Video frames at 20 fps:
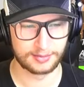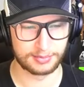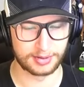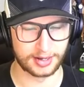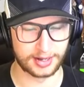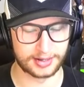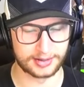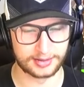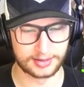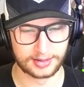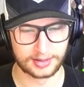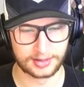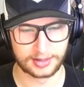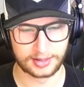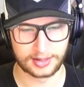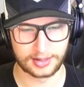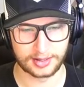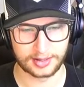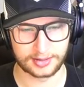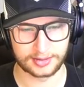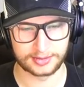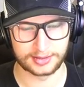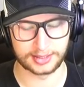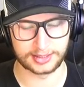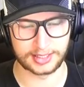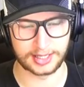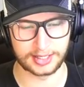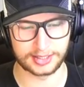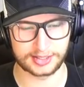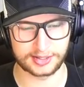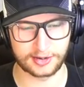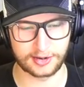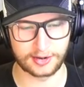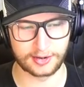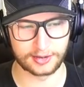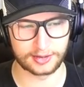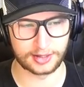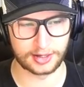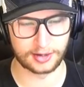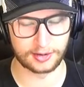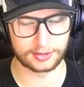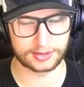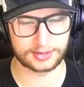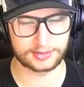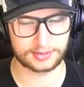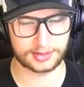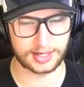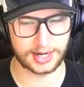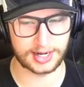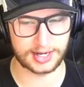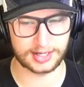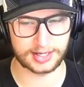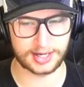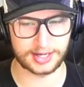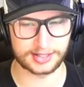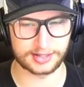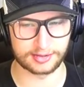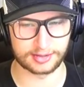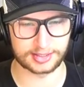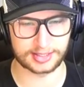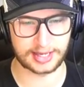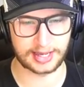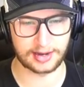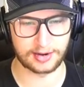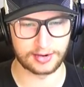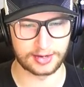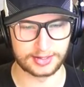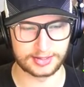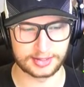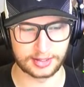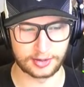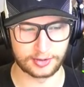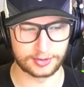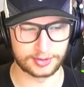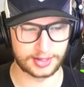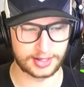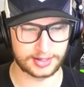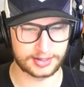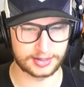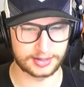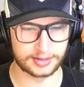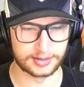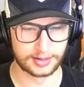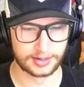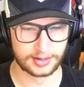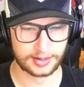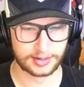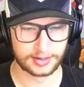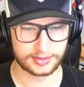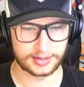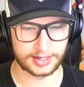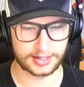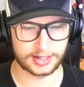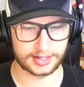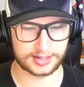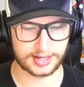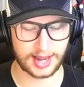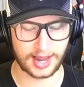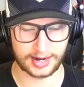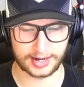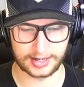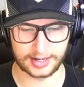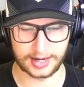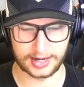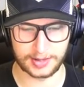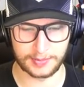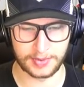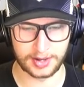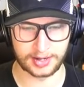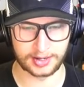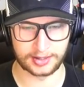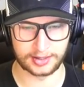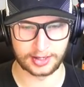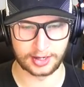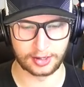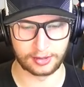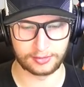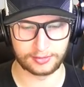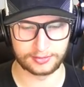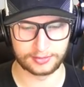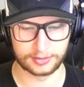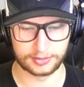But the geese are, you know, Canadian geese are scary, so they could they could attack at any minute, you know?